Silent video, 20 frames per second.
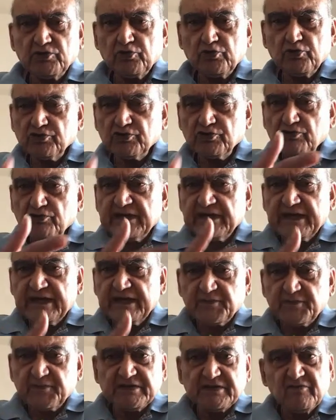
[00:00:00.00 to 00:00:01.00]
Those
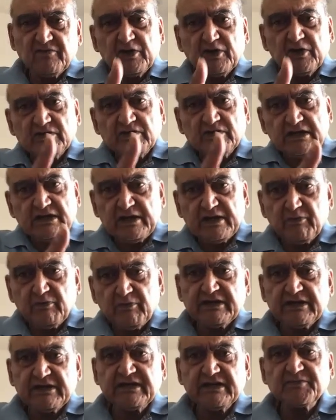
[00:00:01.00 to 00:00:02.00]
goods are expensive because
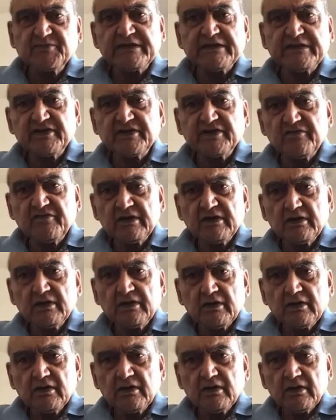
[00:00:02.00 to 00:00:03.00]
the labor is expensive.
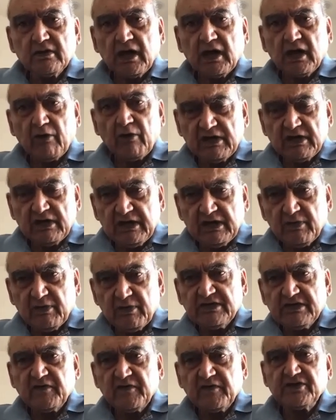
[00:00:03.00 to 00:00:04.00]

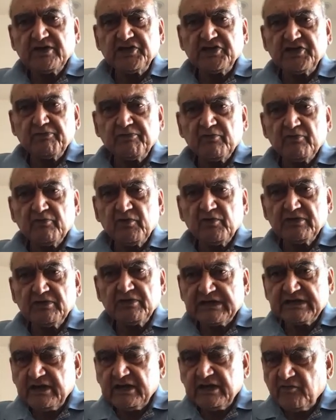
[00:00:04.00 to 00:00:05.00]
Our labor is very cheap.
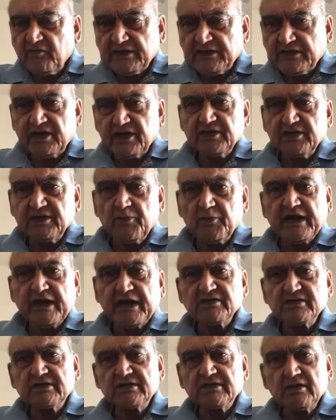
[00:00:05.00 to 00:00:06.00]
We will sell at
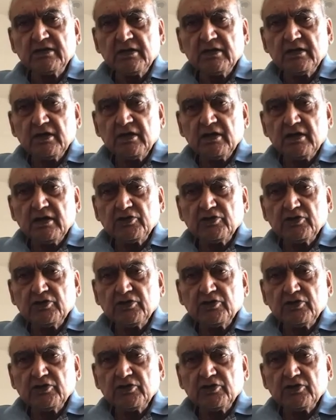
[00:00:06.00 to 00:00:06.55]
1/3 the price.